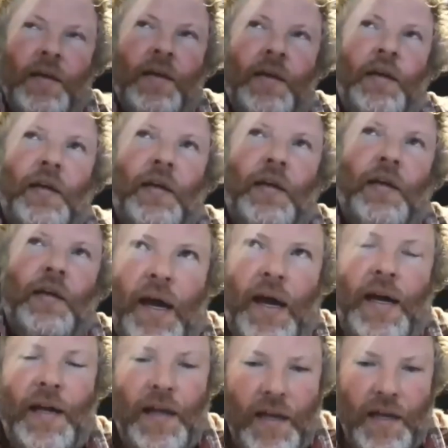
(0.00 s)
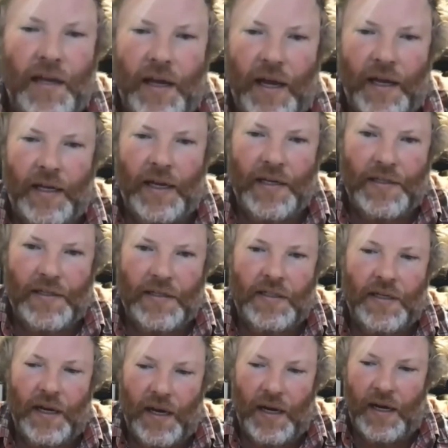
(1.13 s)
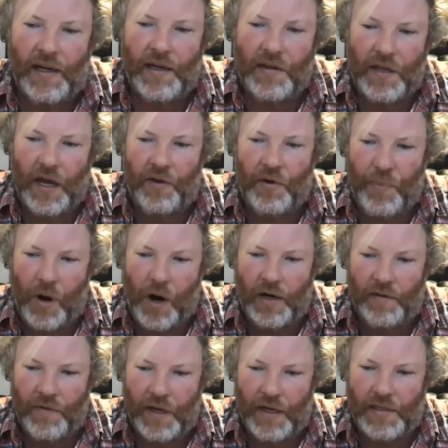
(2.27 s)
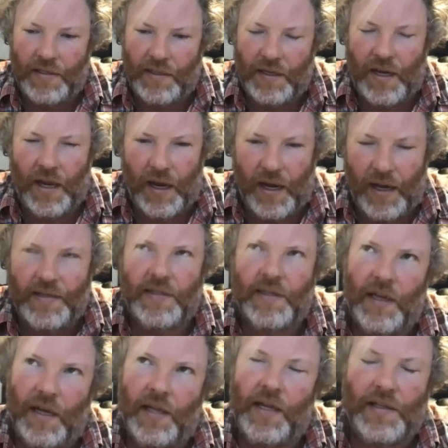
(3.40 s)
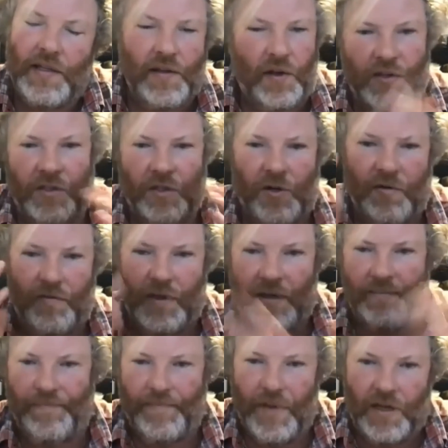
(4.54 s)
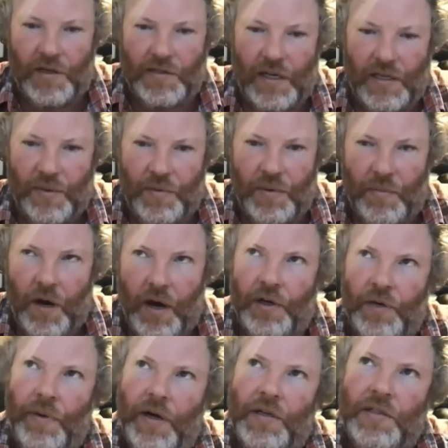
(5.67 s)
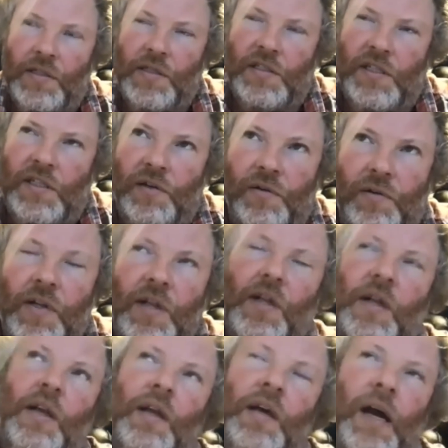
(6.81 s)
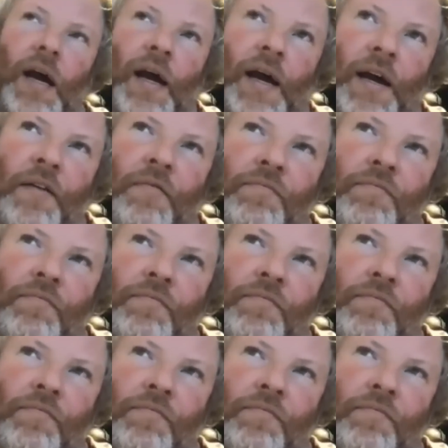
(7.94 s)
yeah, it gets the other part of this. Yeah, that's all sort of you could say some of the modern comparisons too. I